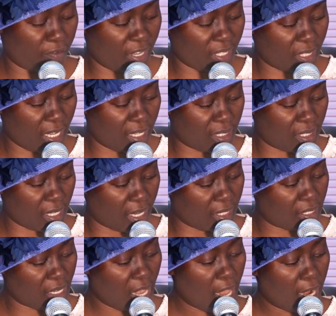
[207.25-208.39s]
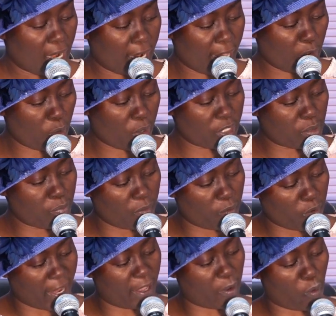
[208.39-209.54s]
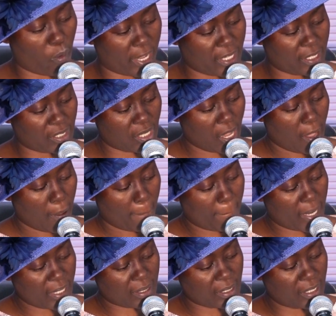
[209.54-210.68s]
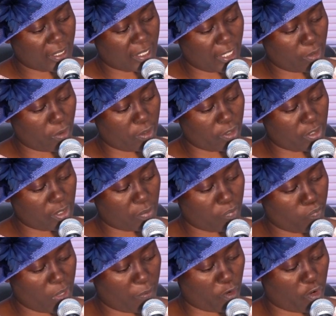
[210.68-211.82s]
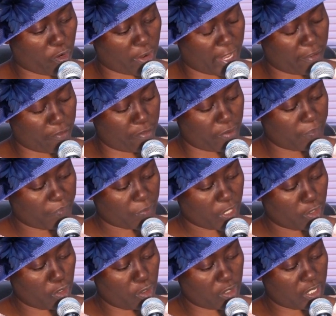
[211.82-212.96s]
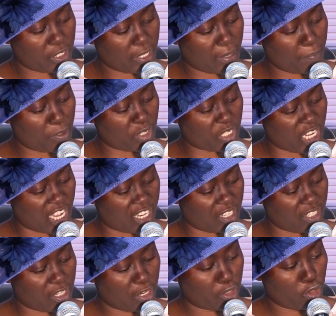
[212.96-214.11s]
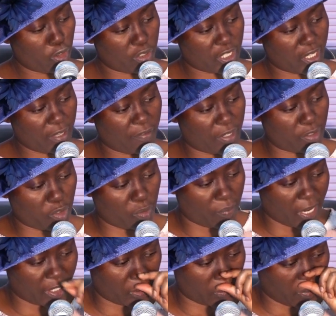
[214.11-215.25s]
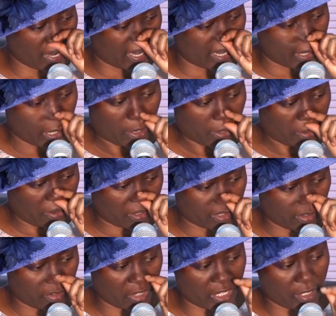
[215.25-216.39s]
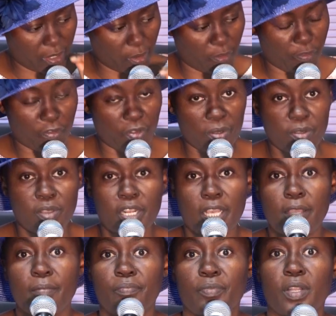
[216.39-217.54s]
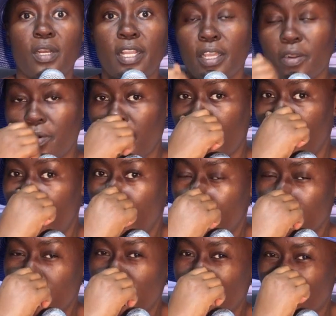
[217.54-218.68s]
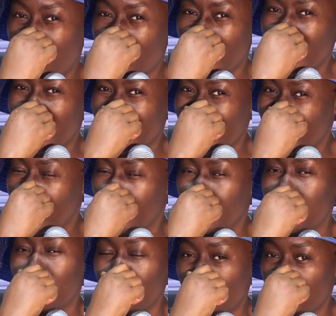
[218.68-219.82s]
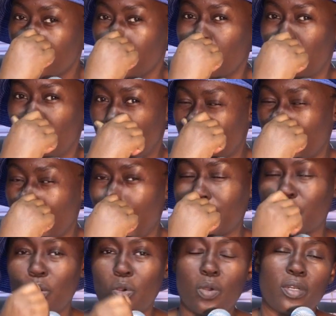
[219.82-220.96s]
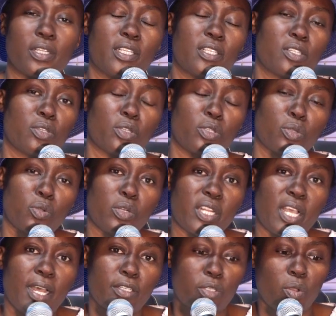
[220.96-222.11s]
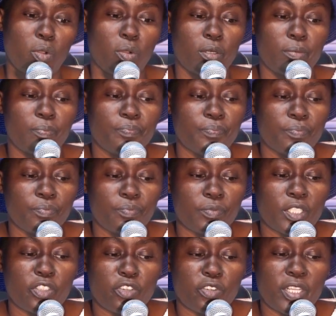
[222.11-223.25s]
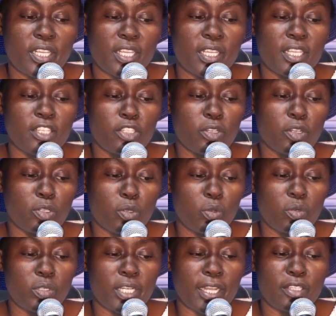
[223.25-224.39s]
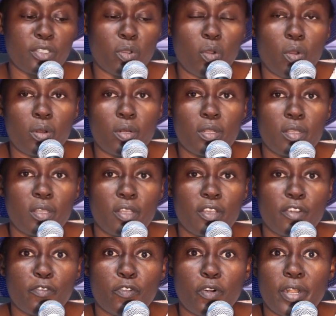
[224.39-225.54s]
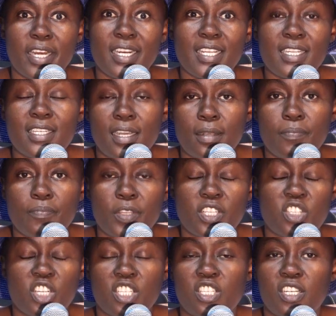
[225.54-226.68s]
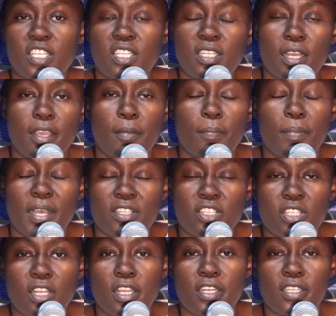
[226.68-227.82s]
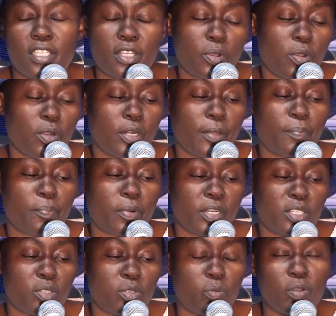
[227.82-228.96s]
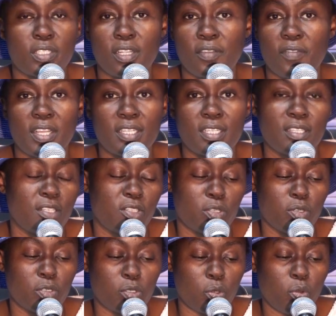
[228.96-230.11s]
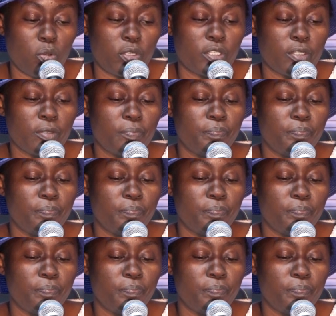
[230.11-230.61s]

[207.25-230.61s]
Verse 8 says, likewise must the deacons be grave, not double-tongued, not given to much wine, not greedy of filthy lucre." So drinking is not good at all. It's not good at all. Drinking is not good at all for a leader, a church leader, a pastor, a deacon, a priest, whatever it is, it's not good.